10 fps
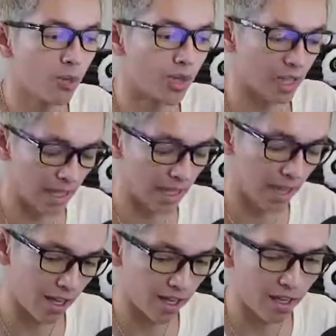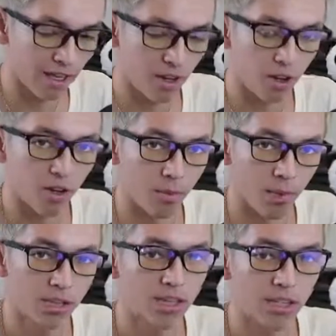so we can get a
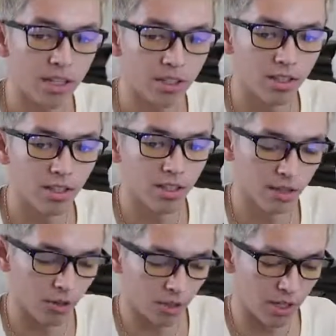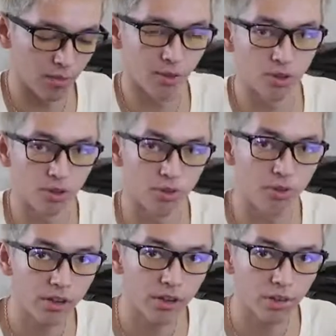bunch of data on different sort of
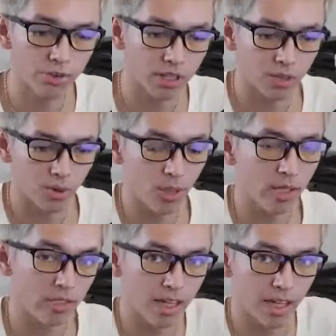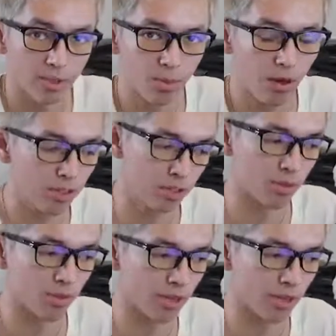variables as quickly as possible.